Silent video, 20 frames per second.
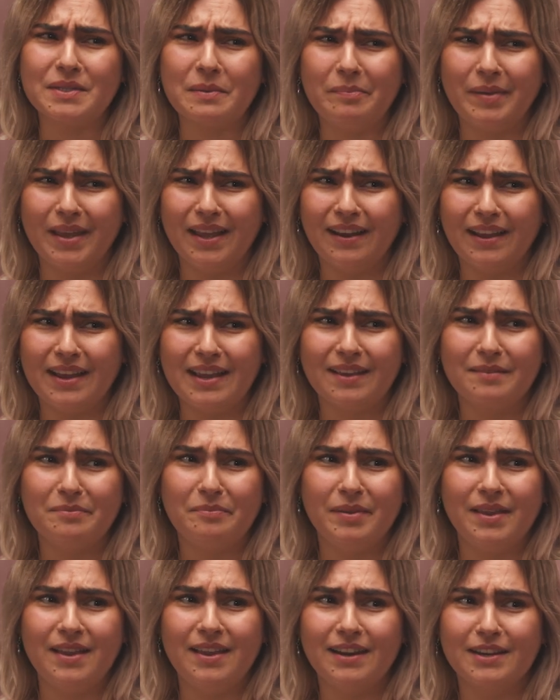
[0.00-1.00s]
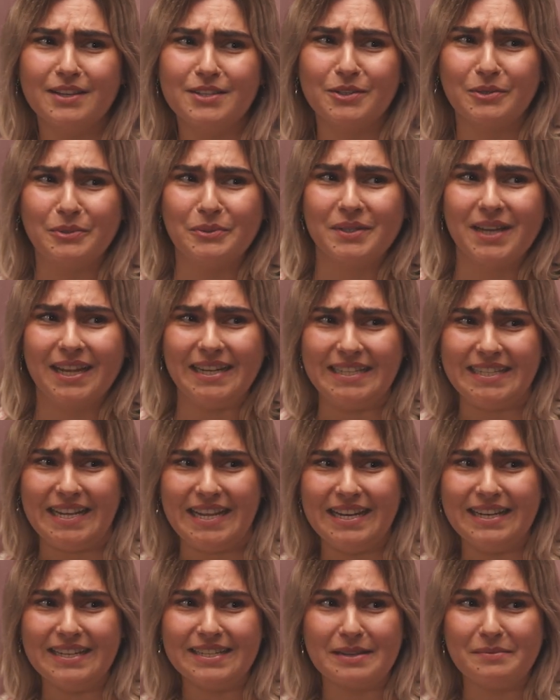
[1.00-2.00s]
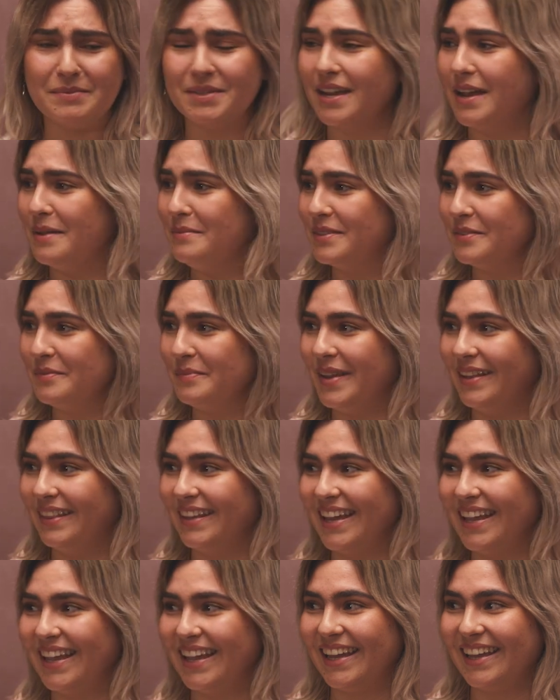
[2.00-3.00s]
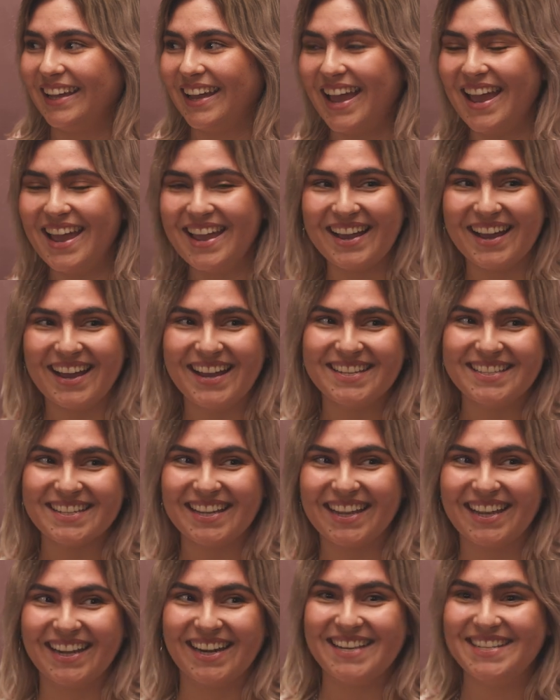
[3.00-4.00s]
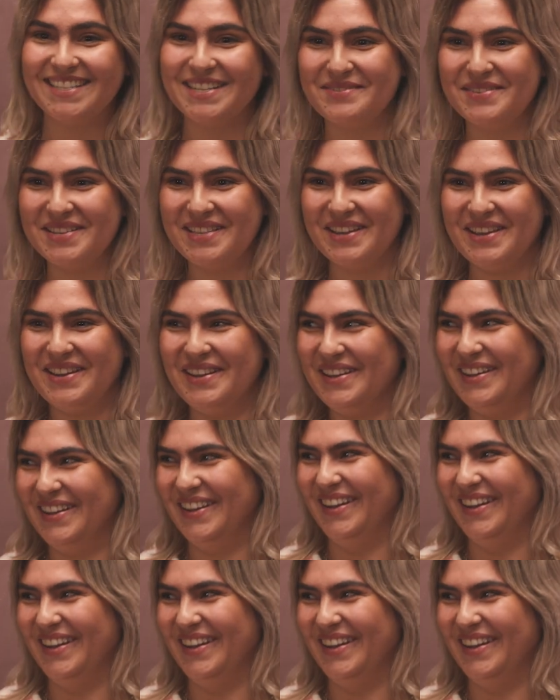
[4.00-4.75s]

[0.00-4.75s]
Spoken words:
a bit like being in a school canteen sometimes of being like, hey guys, like can I sit with you?